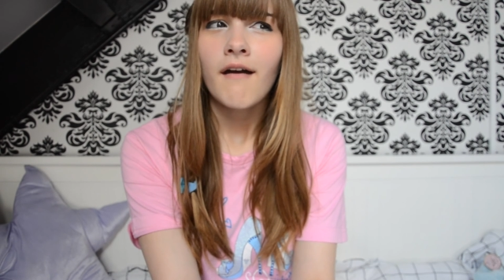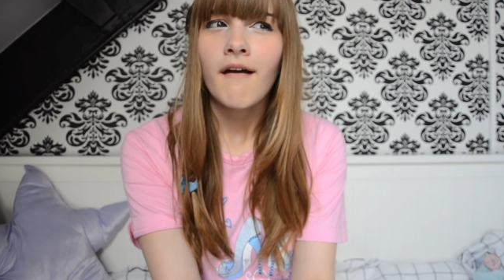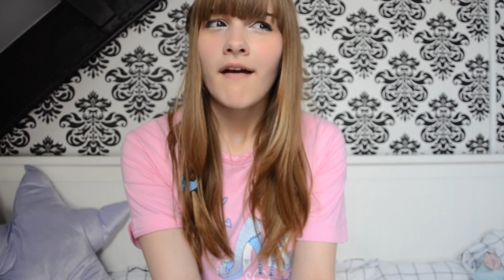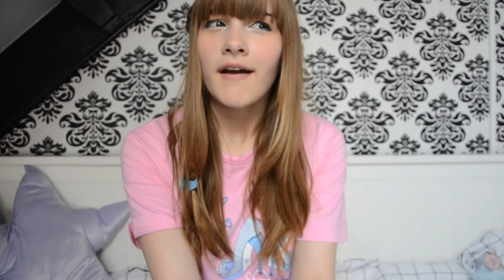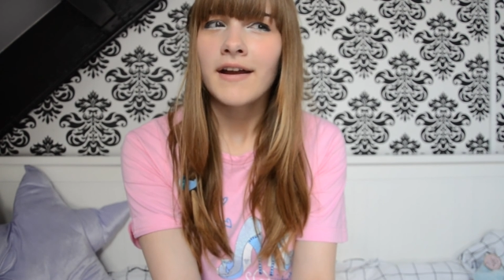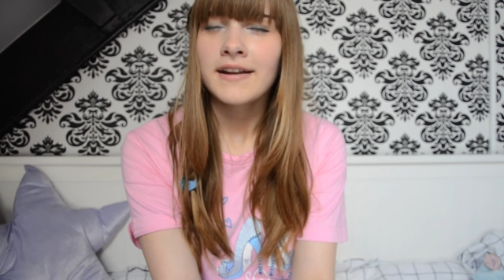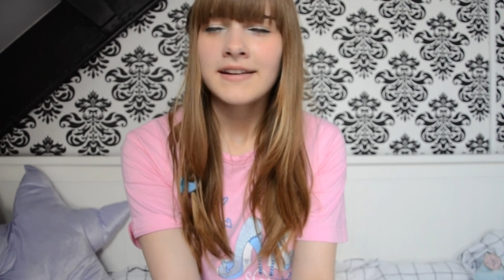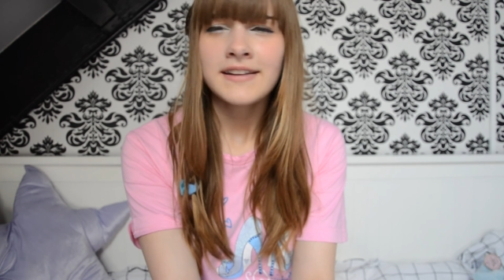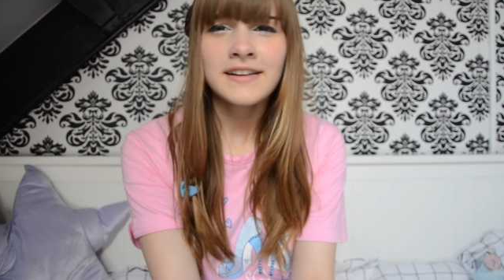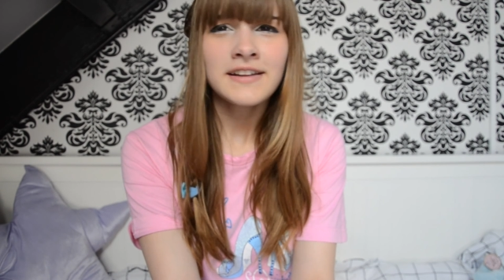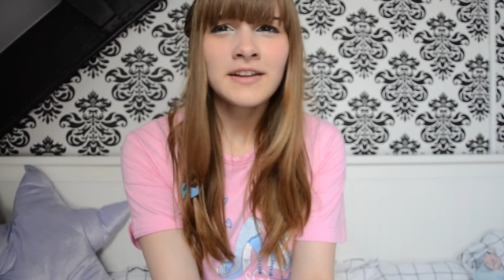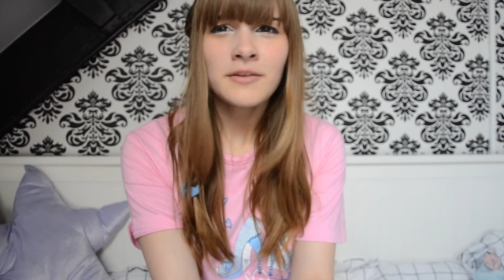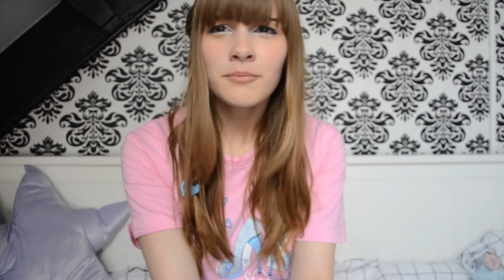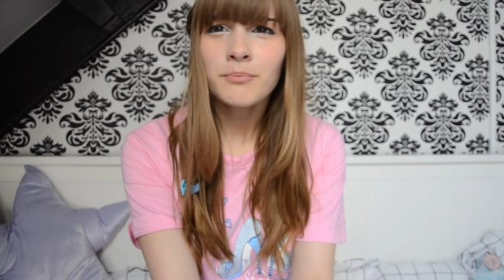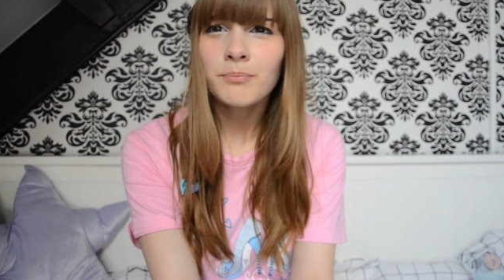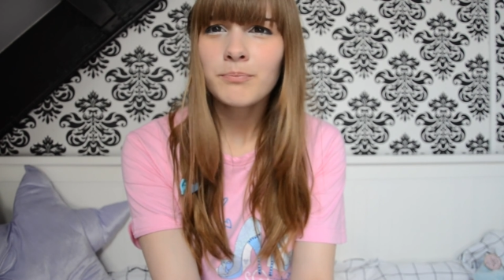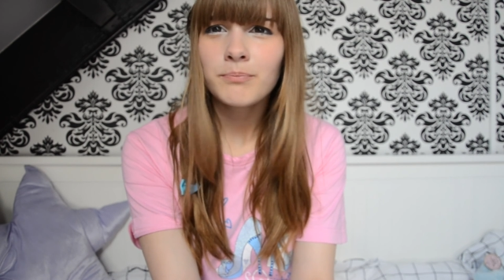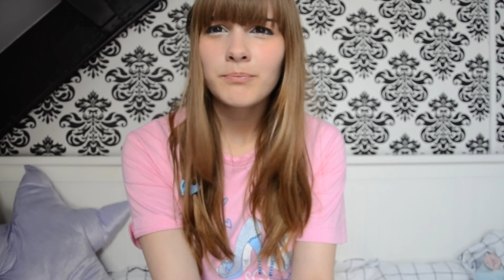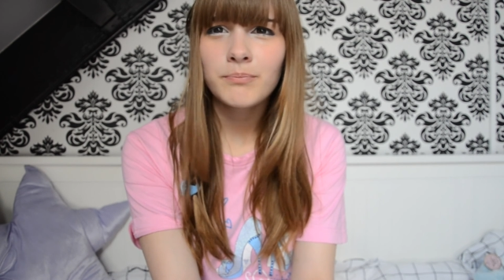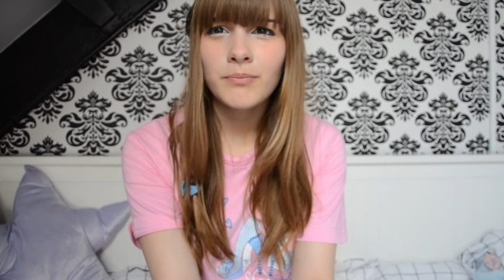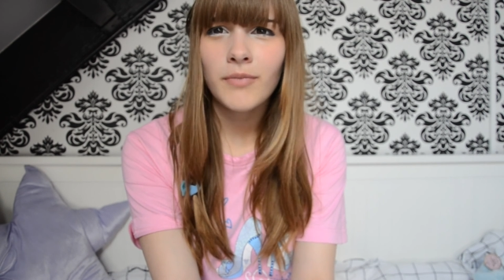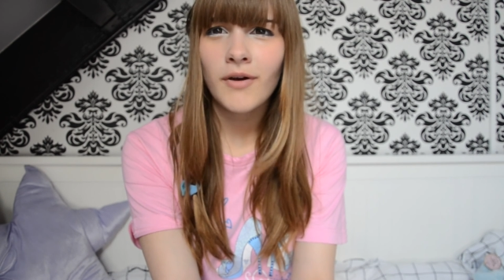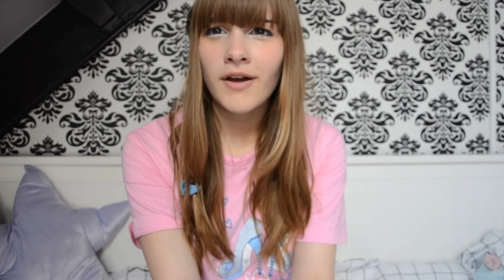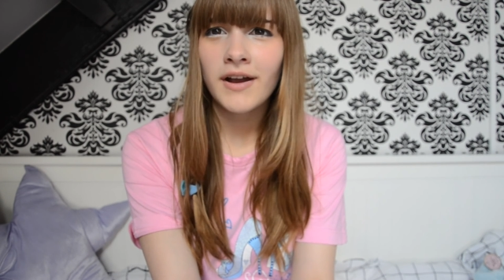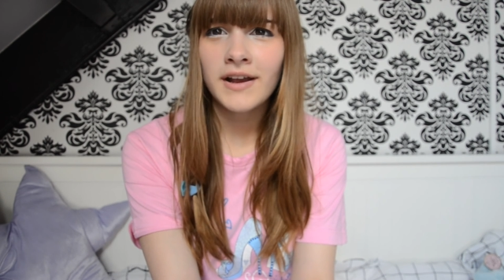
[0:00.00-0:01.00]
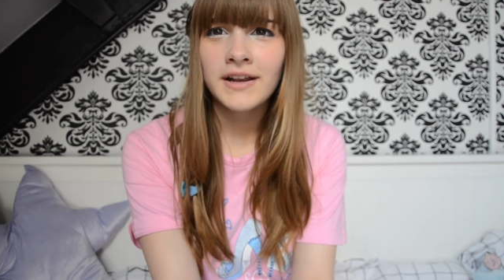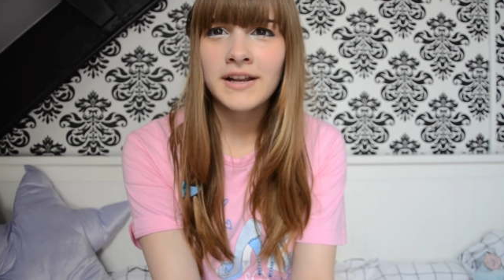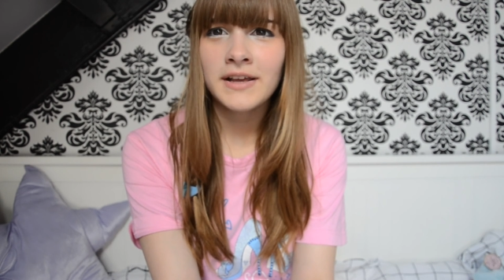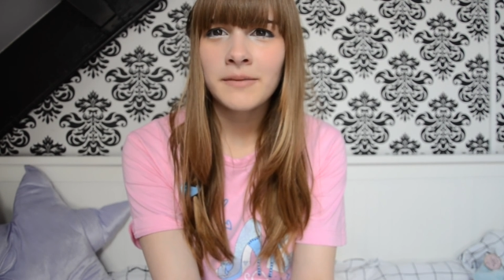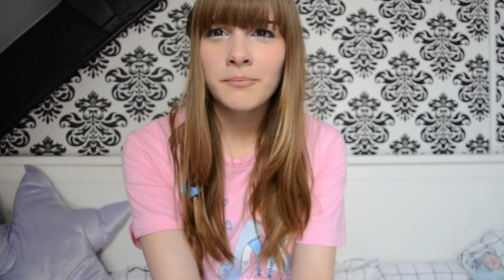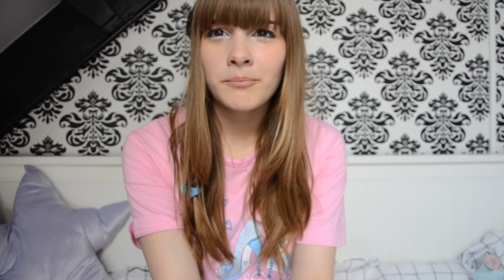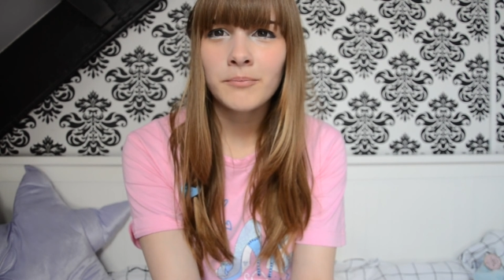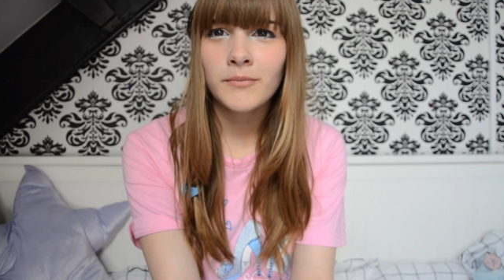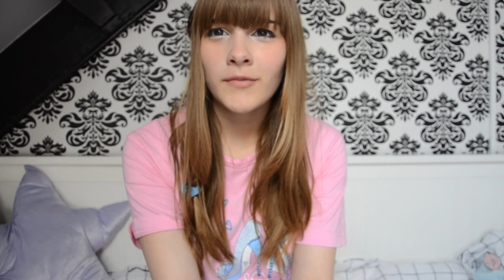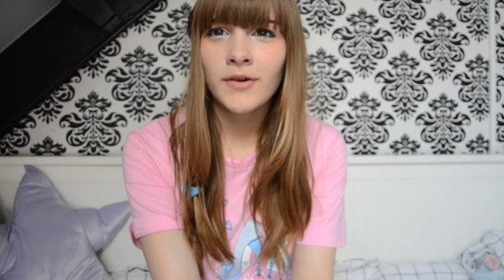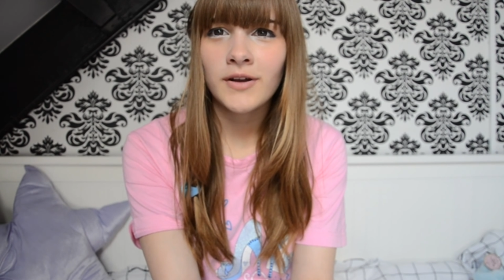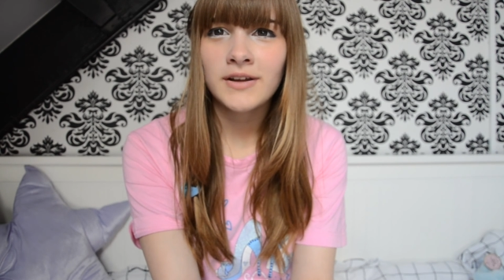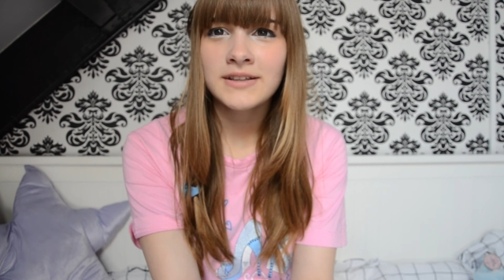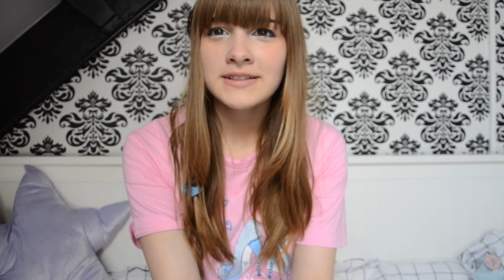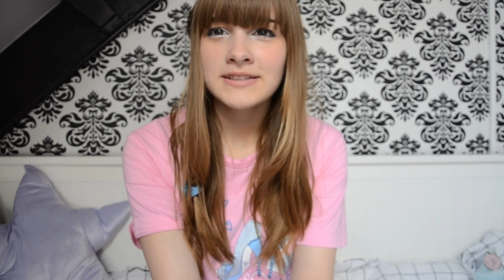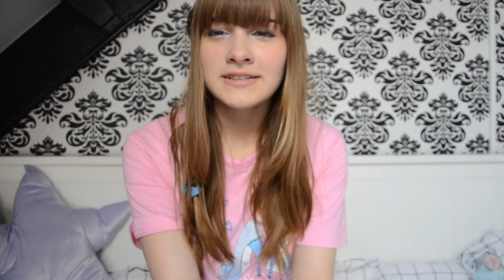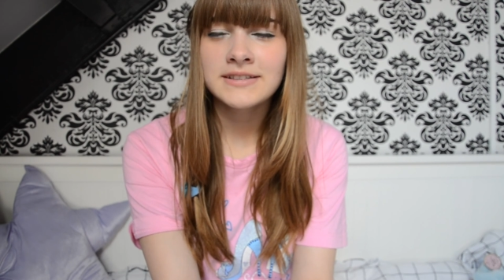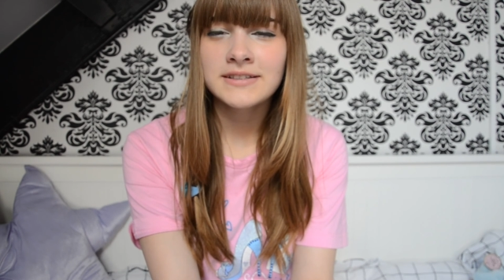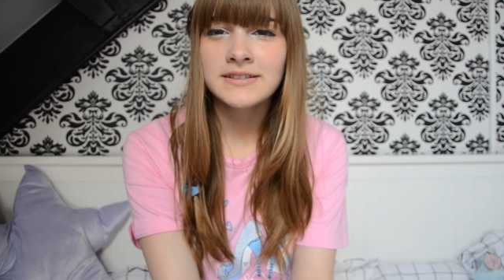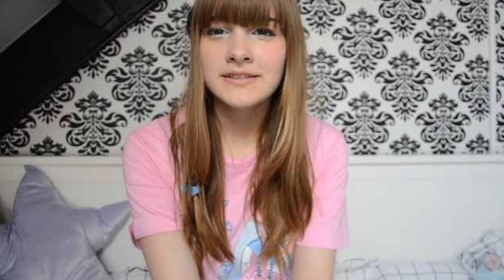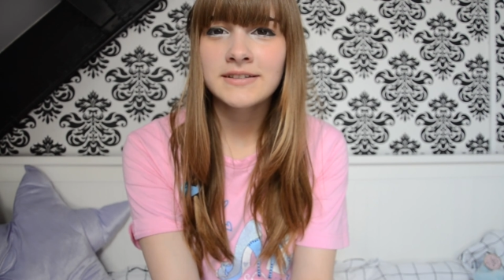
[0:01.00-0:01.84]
I didn't buy that much.